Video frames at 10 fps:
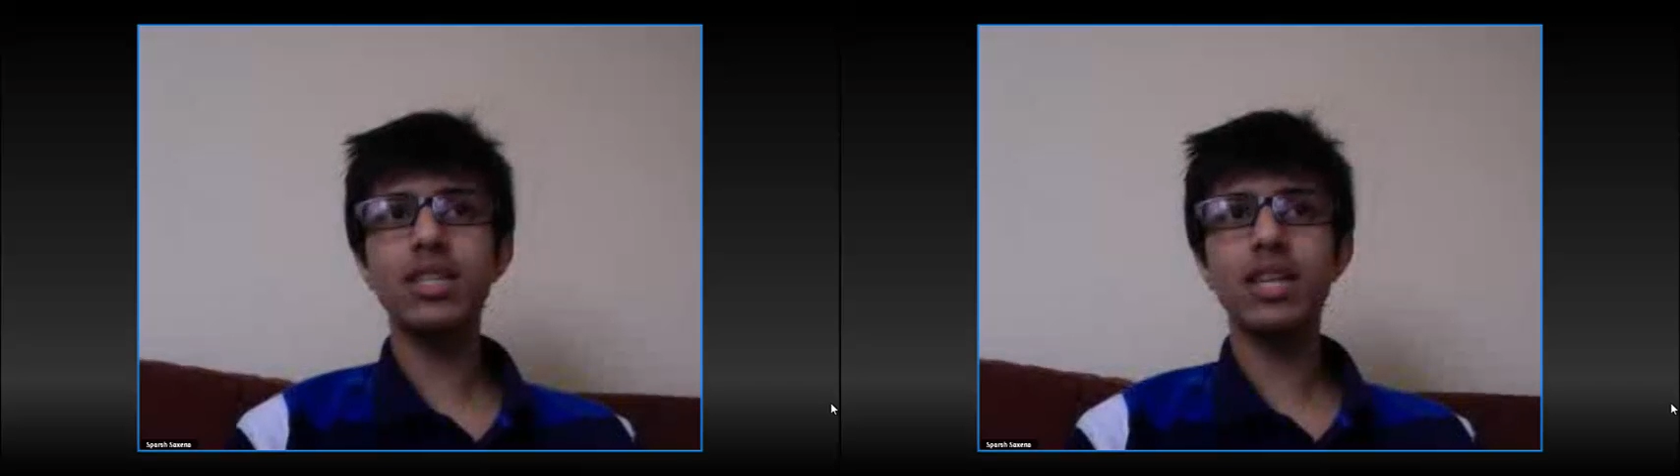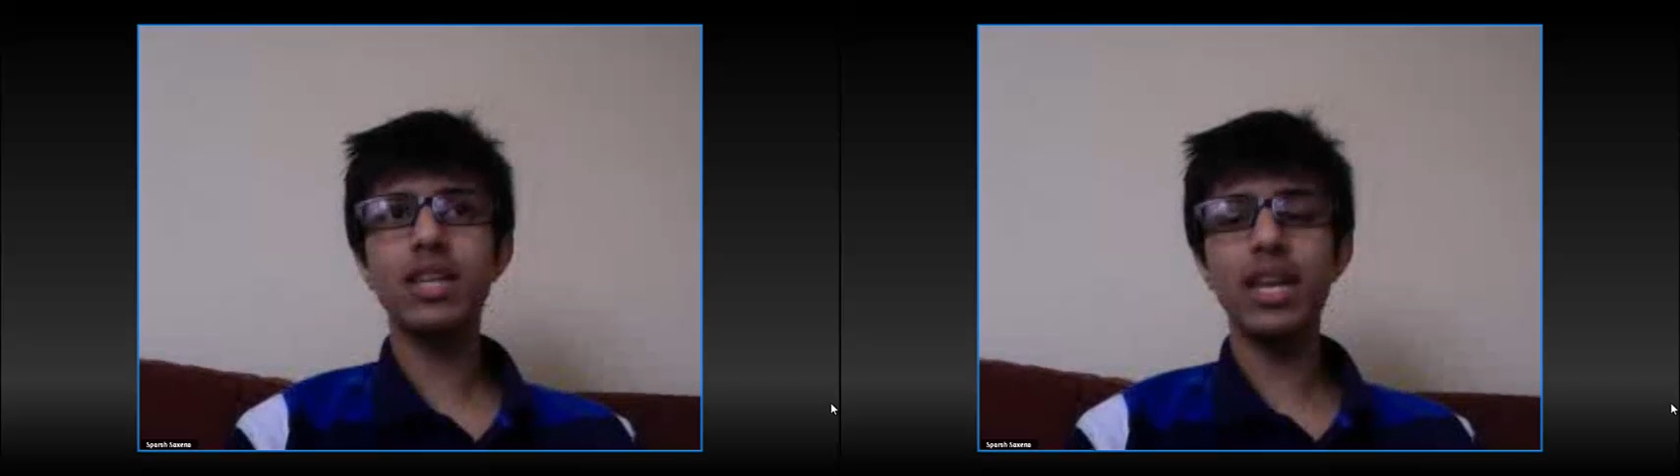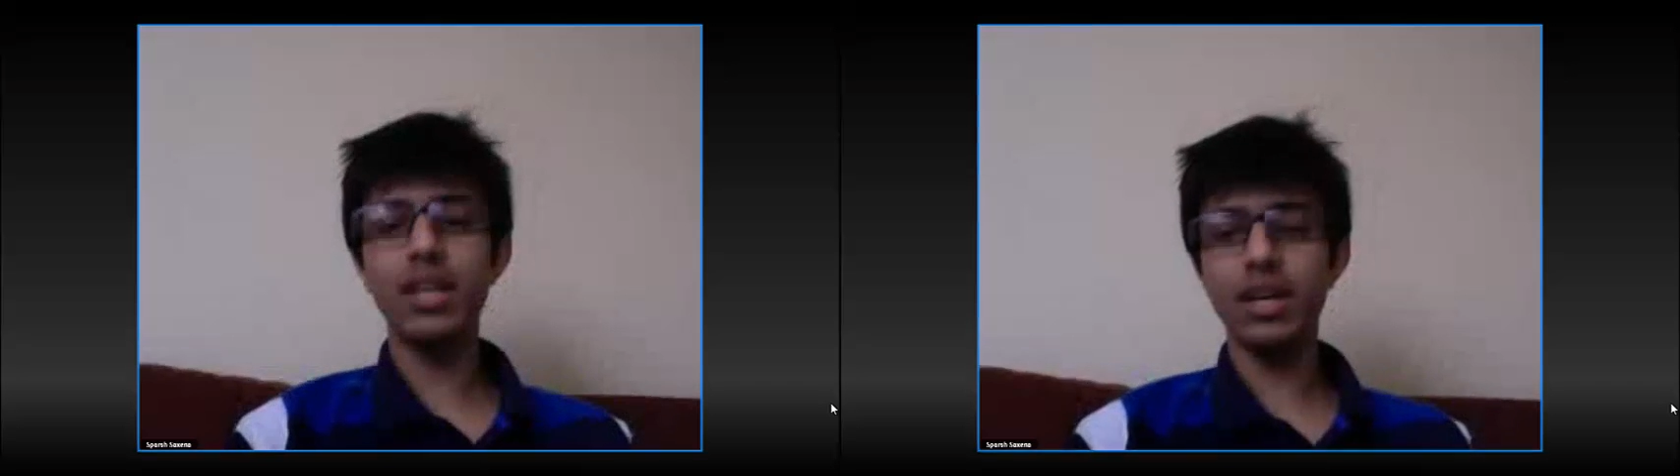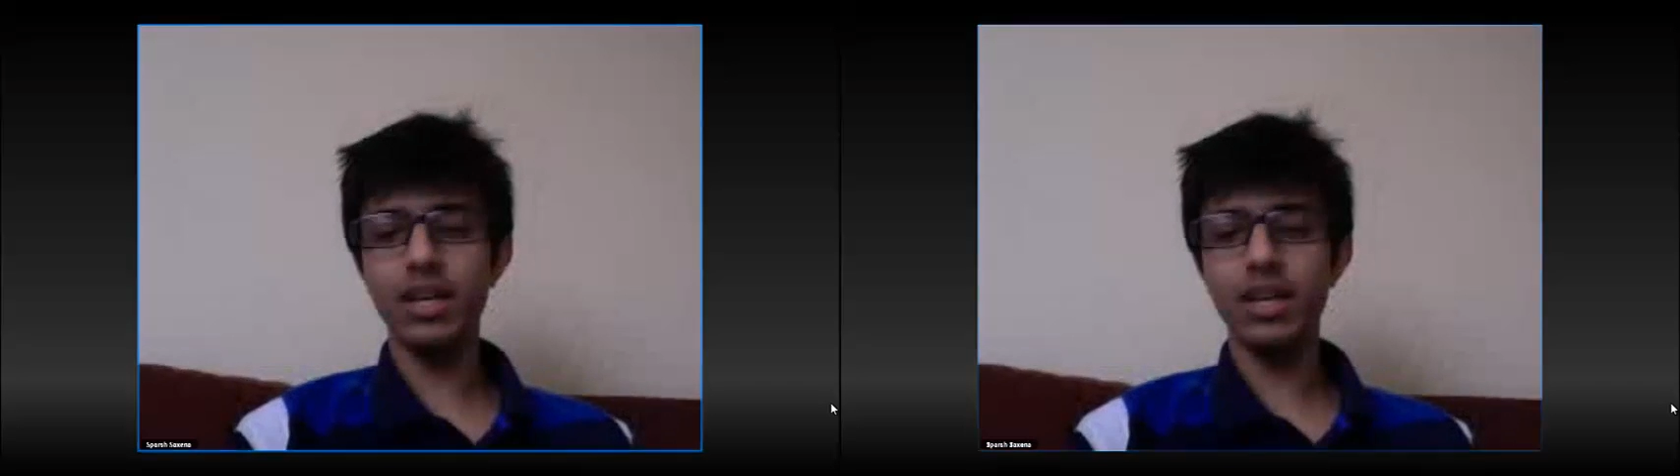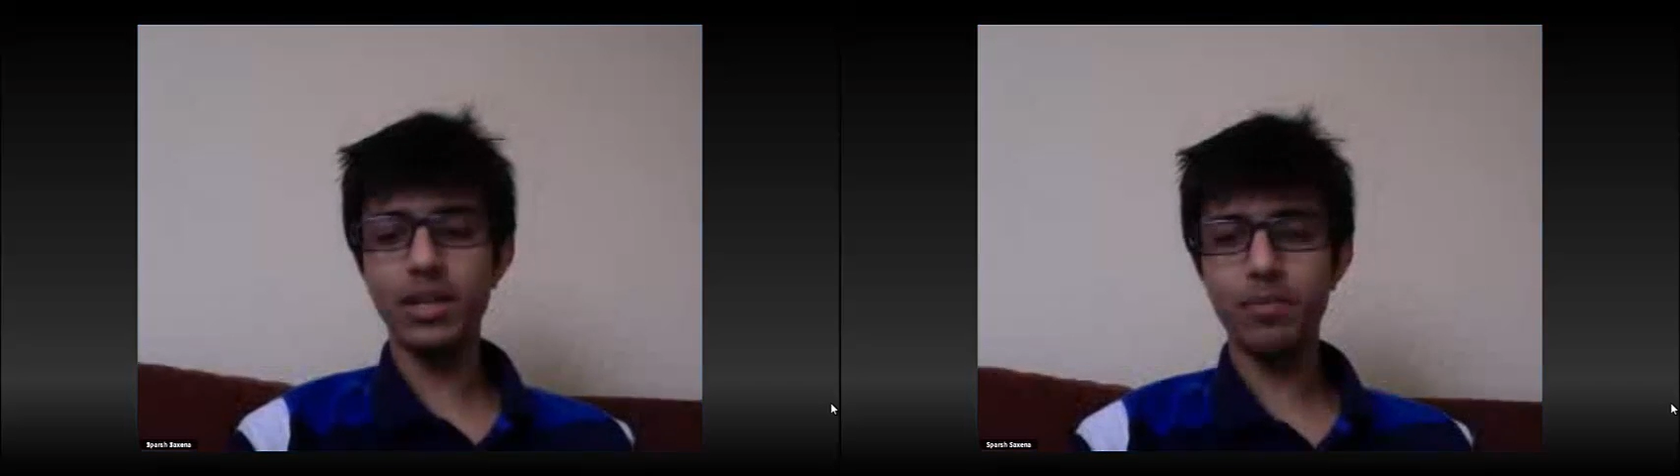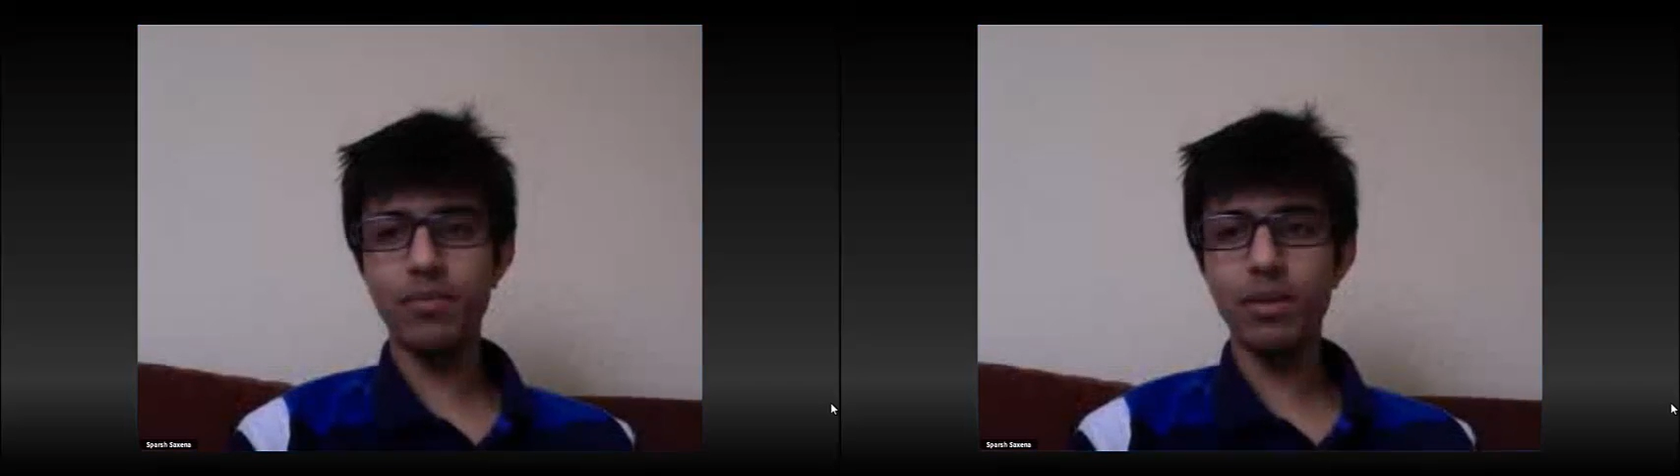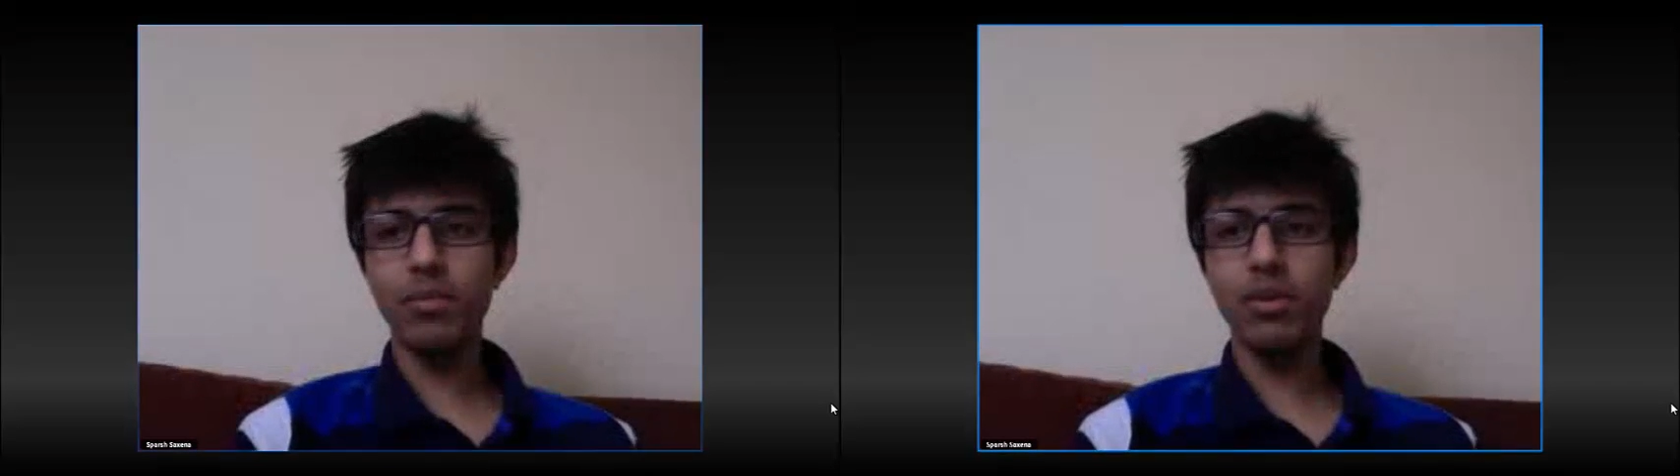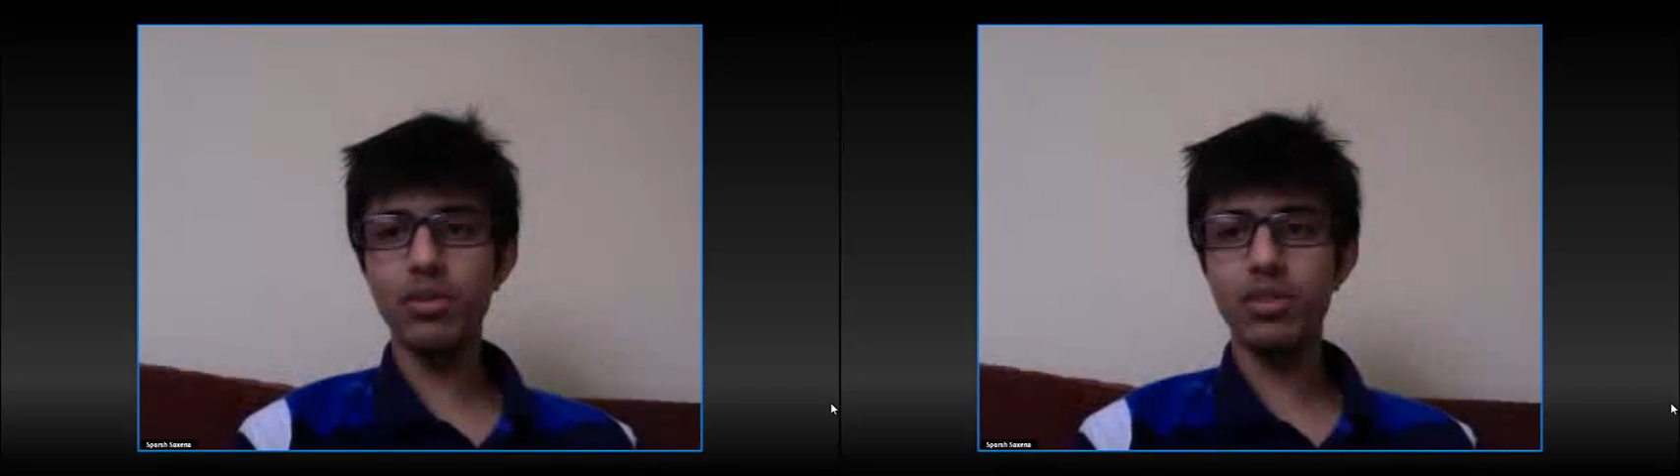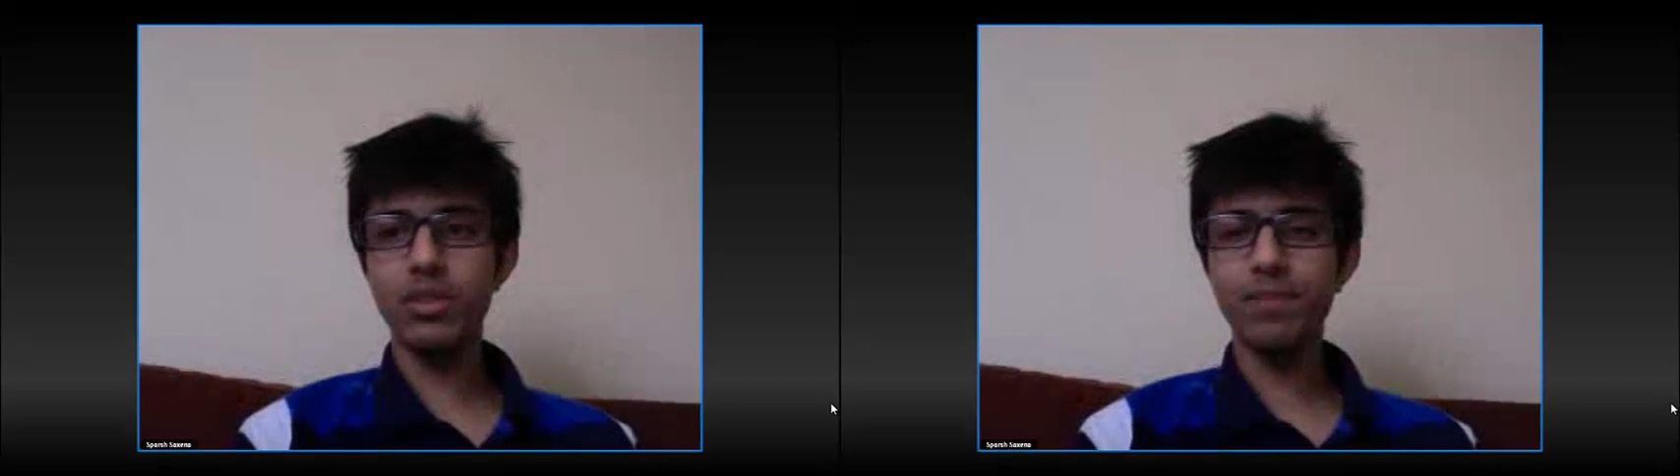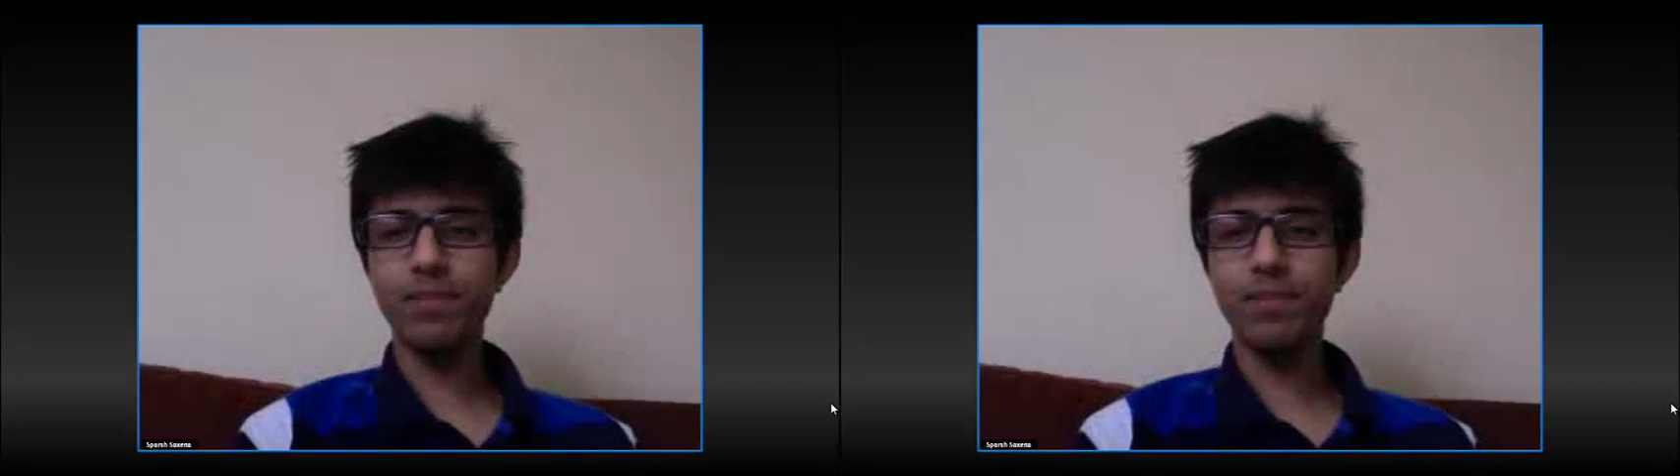again, it promotes